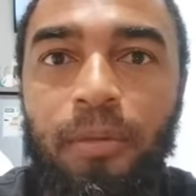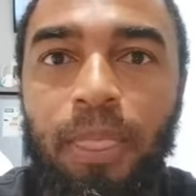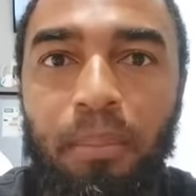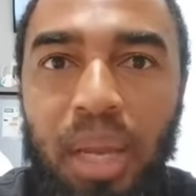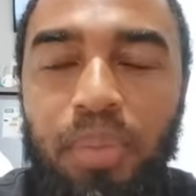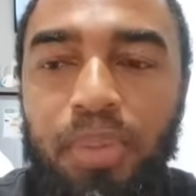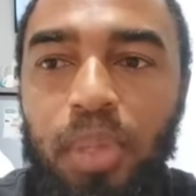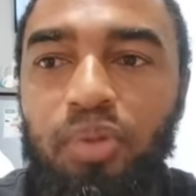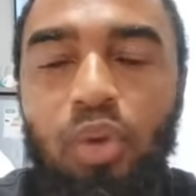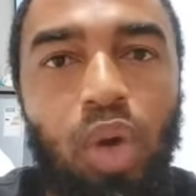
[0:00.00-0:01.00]
Many
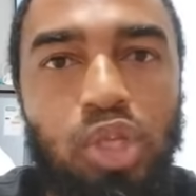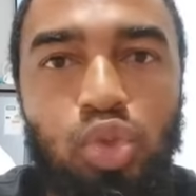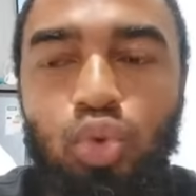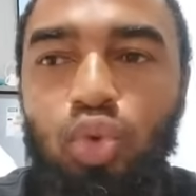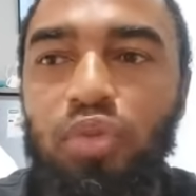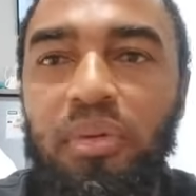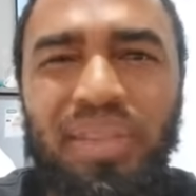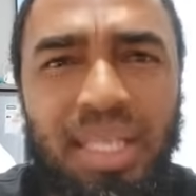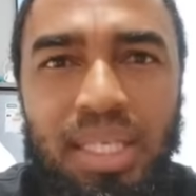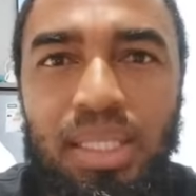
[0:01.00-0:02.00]
people from Wazulu, from
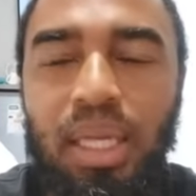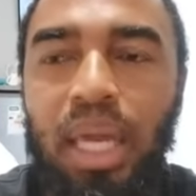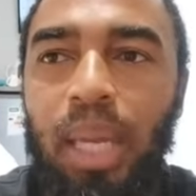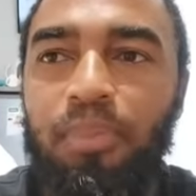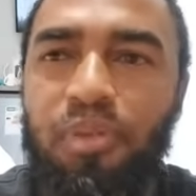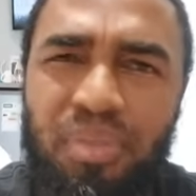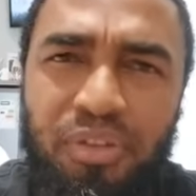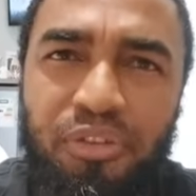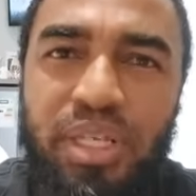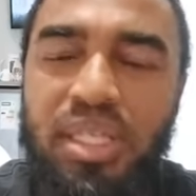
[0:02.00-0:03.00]
the Eastern Cape, from the
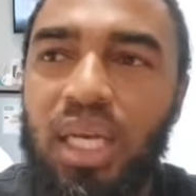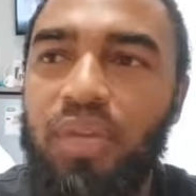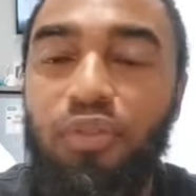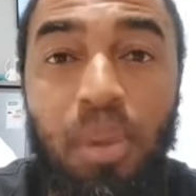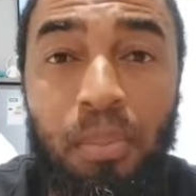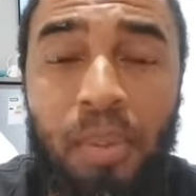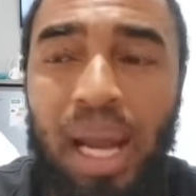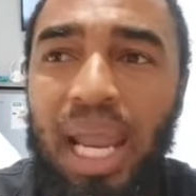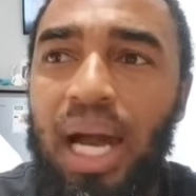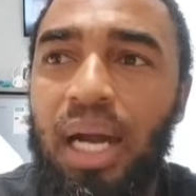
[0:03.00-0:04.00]
Free State, from
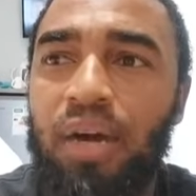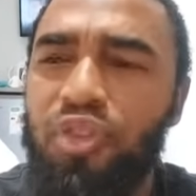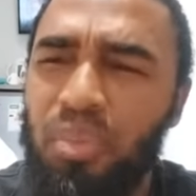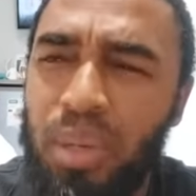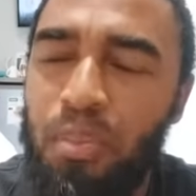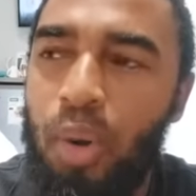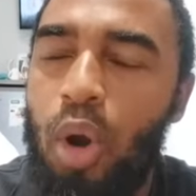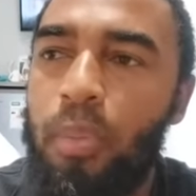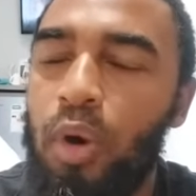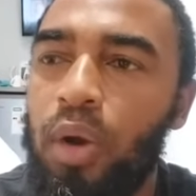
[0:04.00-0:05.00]
Mpumalanga, from
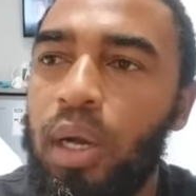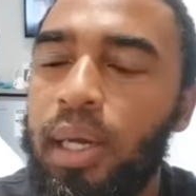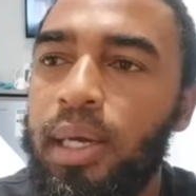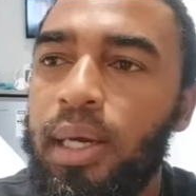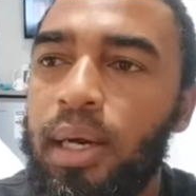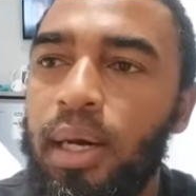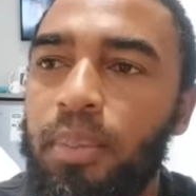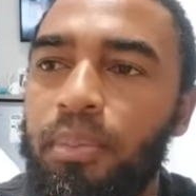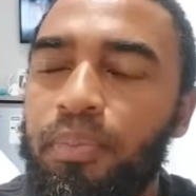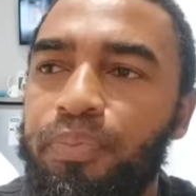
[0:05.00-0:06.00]
Limpopo,
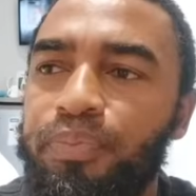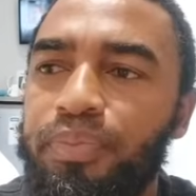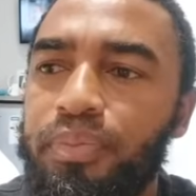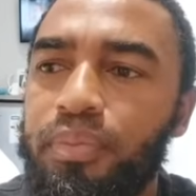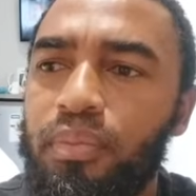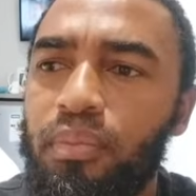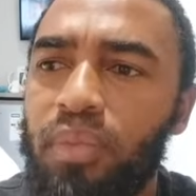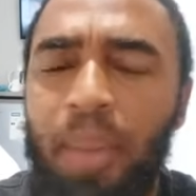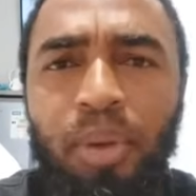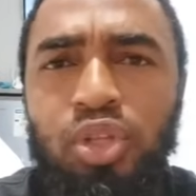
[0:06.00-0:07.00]
um,
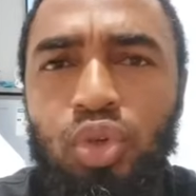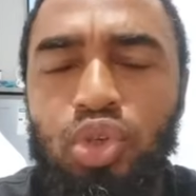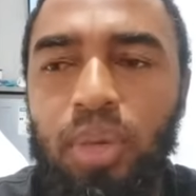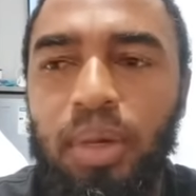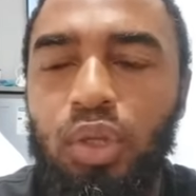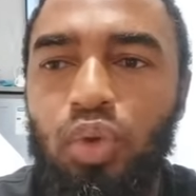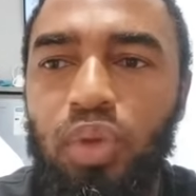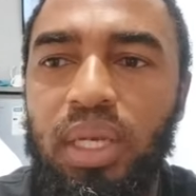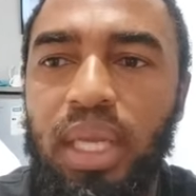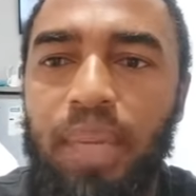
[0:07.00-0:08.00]
I'm not so sure about the
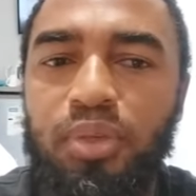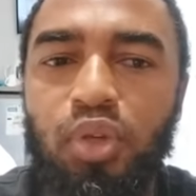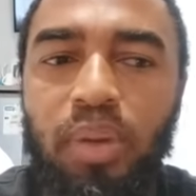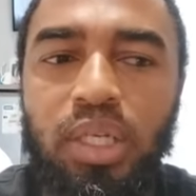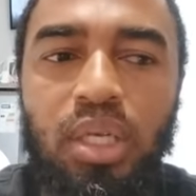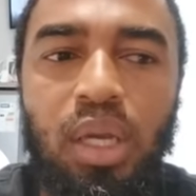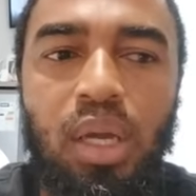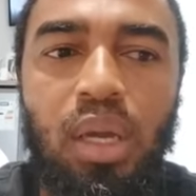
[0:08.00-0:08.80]
Northern Cape so much.